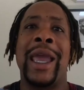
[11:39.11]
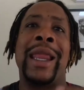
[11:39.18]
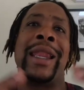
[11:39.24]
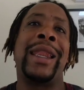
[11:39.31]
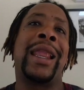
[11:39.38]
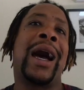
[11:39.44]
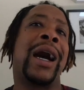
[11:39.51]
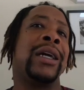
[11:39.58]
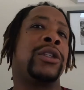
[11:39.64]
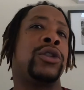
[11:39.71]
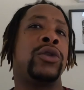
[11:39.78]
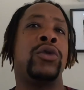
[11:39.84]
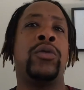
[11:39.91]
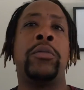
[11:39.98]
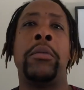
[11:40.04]
and
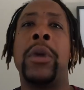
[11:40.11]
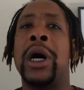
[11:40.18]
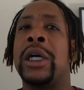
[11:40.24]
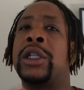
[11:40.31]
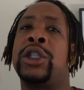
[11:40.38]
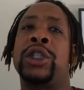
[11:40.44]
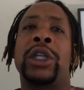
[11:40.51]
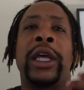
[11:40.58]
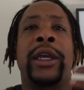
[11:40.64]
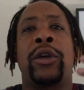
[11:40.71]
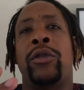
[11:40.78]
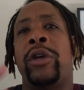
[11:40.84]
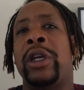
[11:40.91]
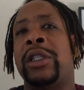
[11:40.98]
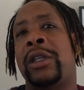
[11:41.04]
not too much
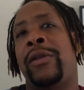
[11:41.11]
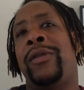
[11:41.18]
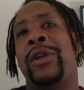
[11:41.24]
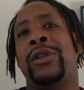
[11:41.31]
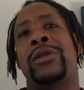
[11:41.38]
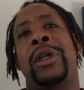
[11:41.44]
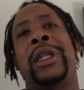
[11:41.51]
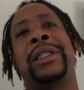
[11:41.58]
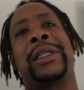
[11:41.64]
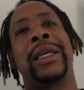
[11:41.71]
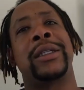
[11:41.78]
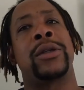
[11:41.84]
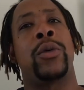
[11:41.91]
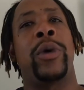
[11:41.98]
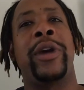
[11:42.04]
like creativity so that it
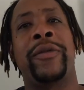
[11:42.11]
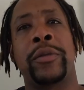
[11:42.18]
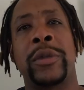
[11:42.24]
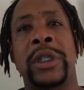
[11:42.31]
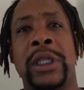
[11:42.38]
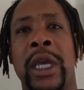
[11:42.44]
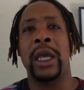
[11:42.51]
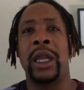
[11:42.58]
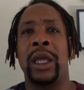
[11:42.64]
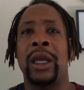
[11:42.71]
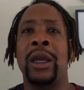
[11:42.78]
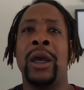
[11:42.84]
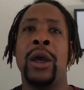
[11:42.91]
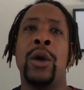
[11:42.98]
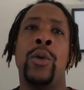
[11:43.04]
takes away from the
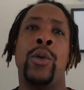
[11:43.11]
skating?